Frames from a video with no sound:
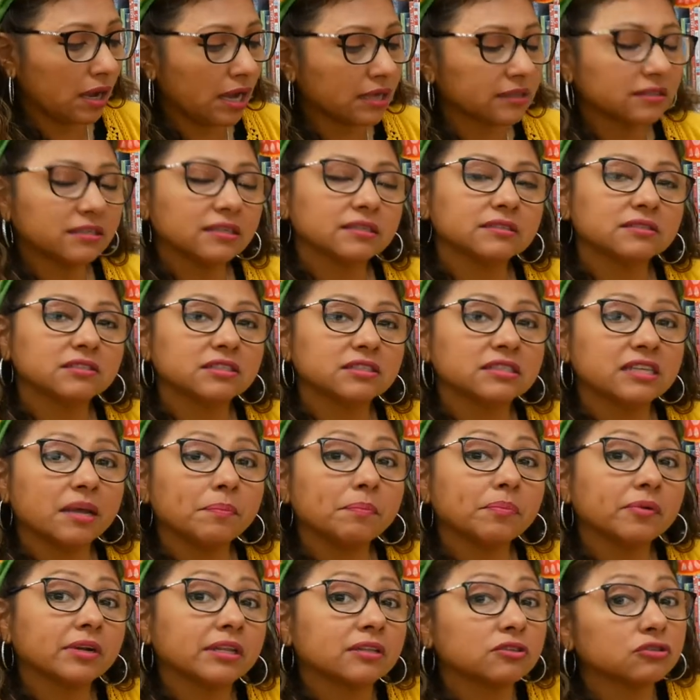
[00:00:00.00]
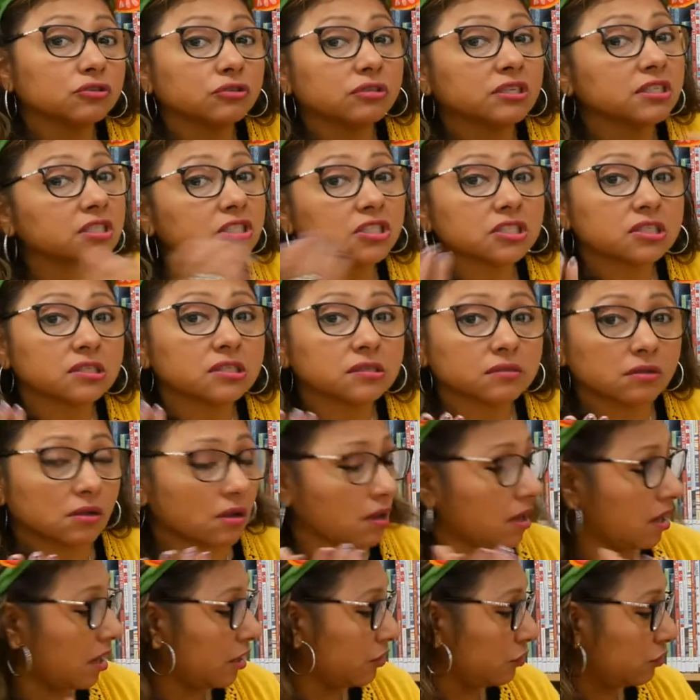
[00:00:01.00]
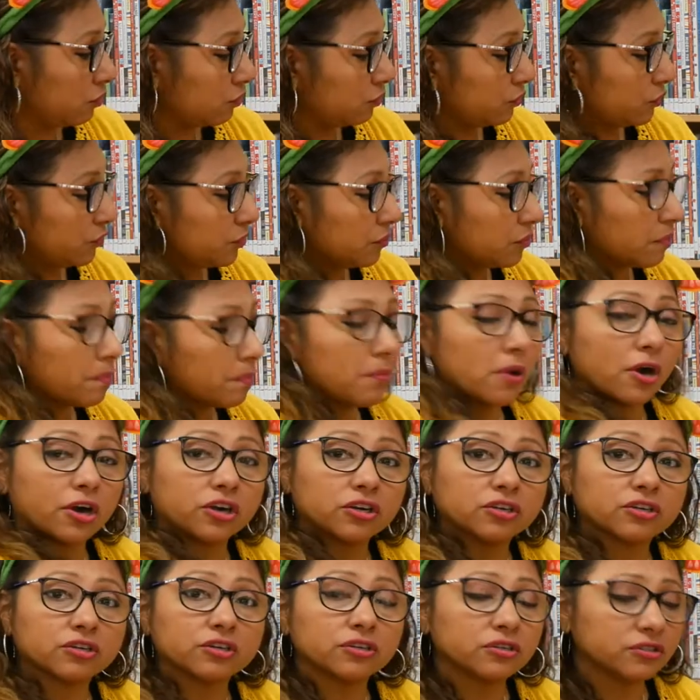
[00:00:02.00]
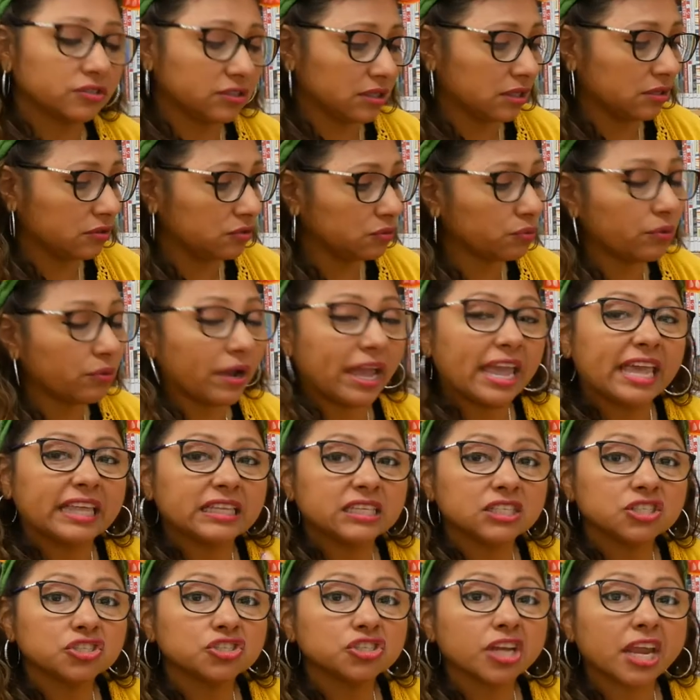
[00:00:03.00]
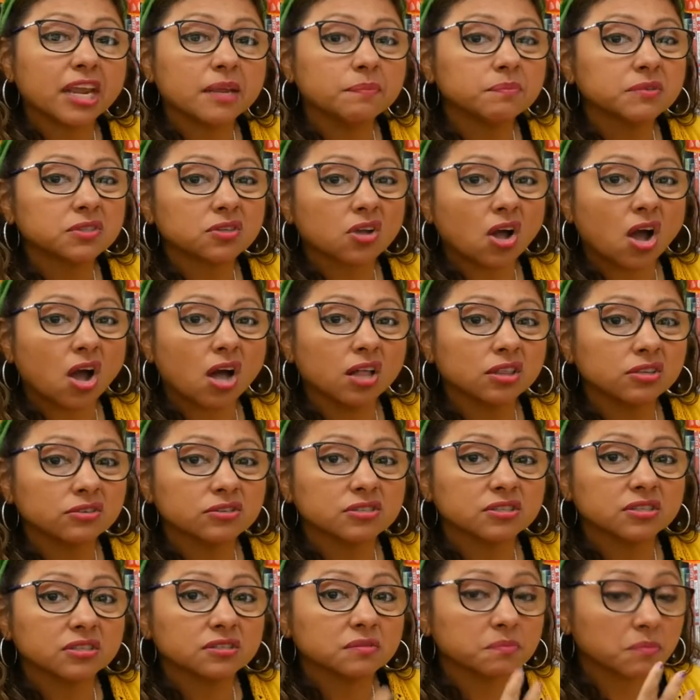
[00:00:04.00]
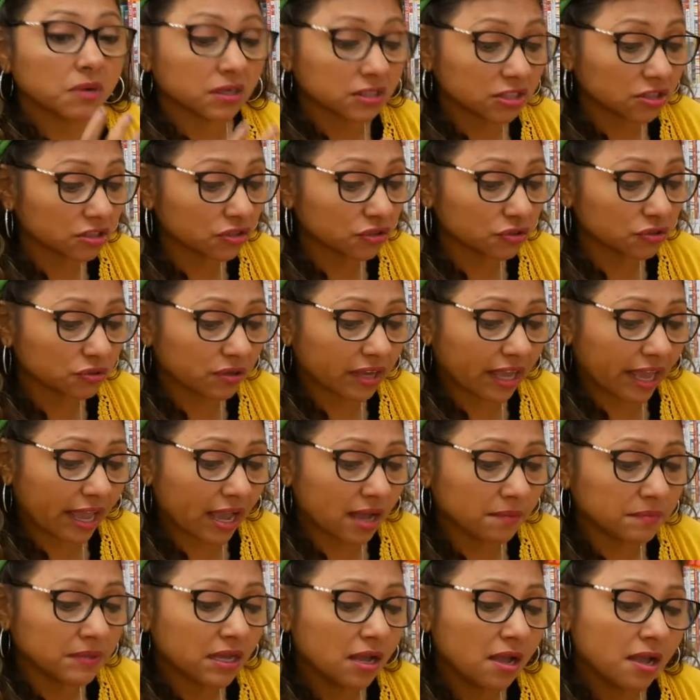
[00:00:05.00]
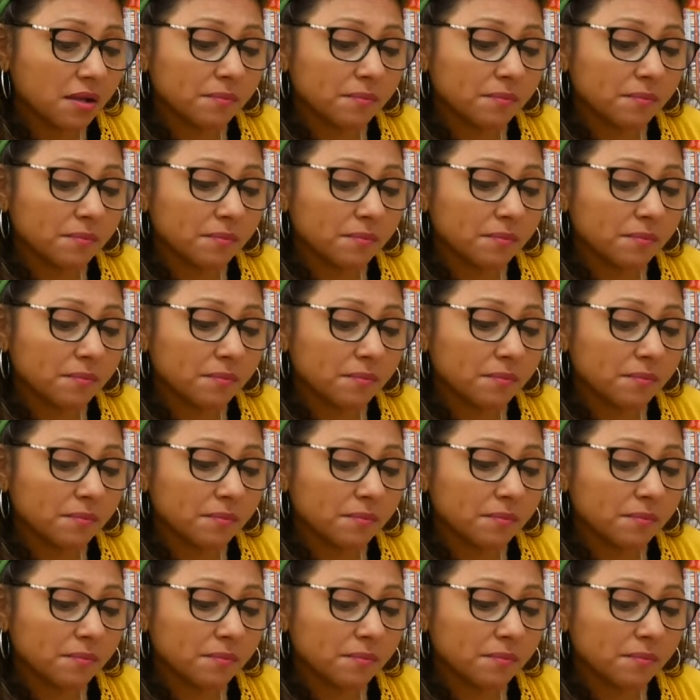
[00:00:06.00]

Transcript: I did separate. You can just uh, use your markers and do any shapes, colors, as much as you can.